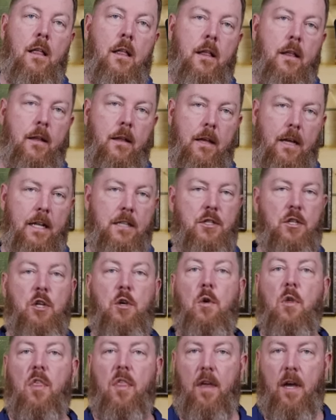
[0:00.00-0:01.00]
It's too
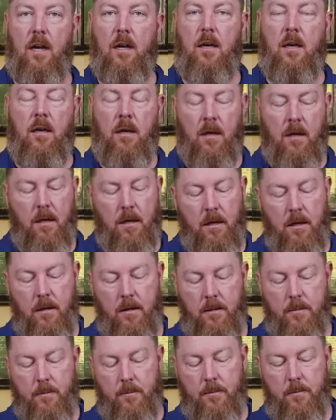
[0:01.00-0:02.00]
thick.
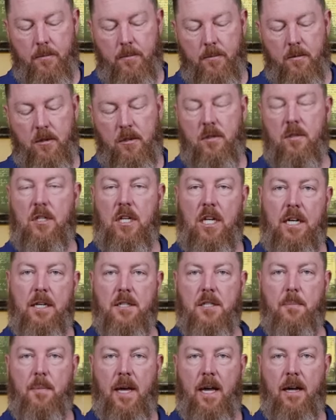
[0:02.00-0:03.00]
Tikka
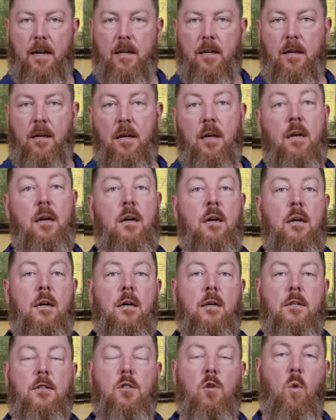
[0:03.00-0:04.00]
spec,
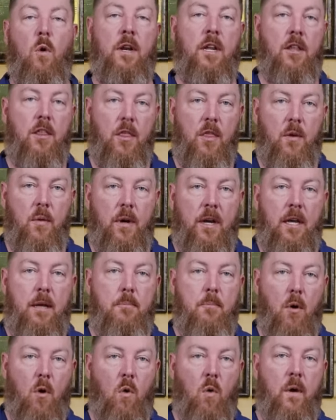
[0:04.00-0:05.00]

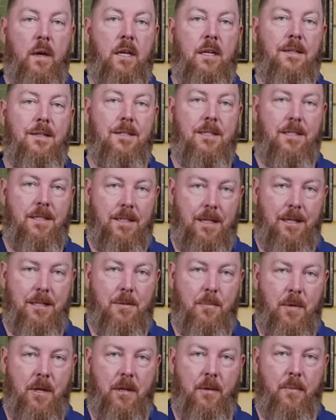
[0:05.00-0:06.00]
23.6
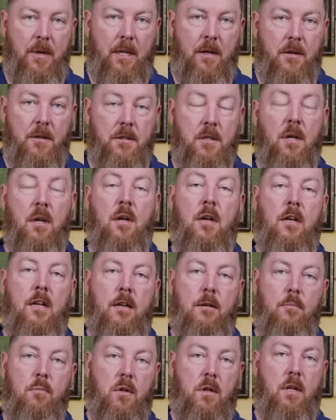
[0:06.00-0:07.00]
millimeters,
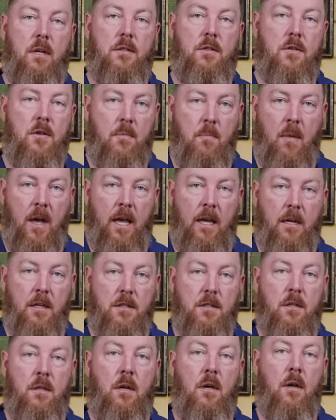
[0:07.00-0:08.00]
plus or minus
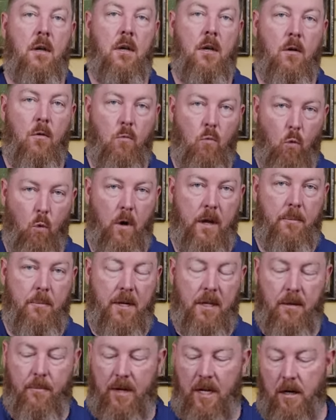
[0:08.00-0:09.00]
1
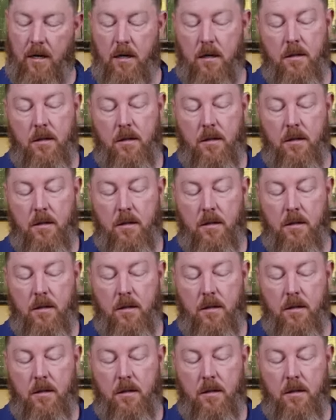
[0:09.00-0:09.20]
millimeter.